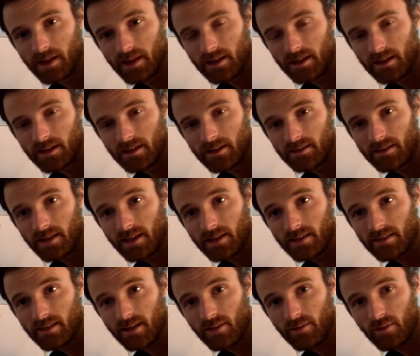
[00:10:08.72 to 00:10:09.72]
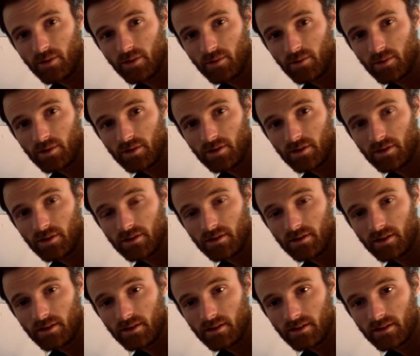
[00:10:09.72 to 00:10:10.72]
Because that's not our
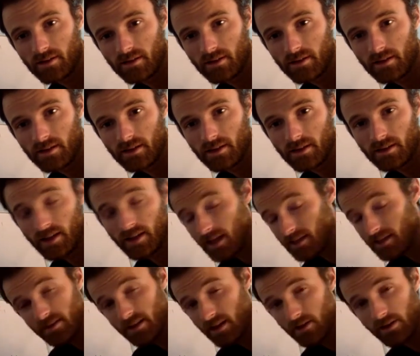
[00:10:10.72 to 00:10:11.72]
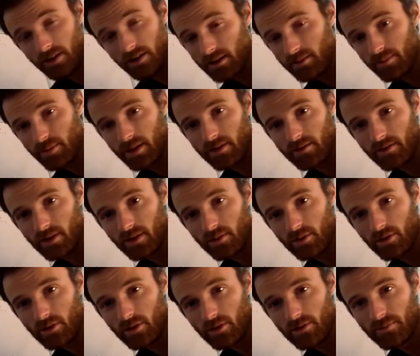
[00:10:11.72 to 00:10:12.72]
independent
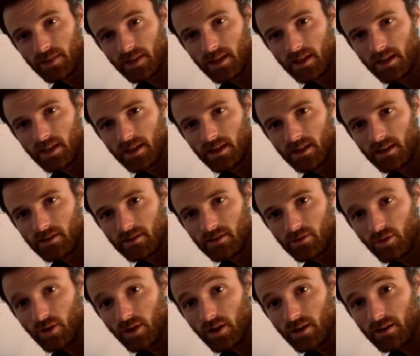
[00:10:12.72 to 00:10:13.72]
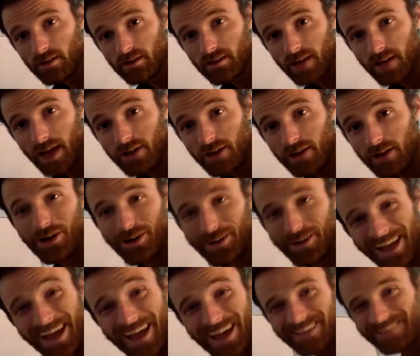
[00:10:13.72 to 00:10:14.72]
variable. Drug, Adderall,
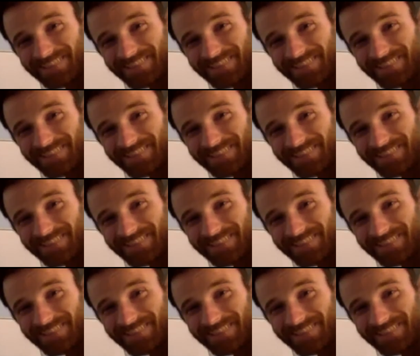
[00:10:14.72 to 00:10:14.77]
yeah,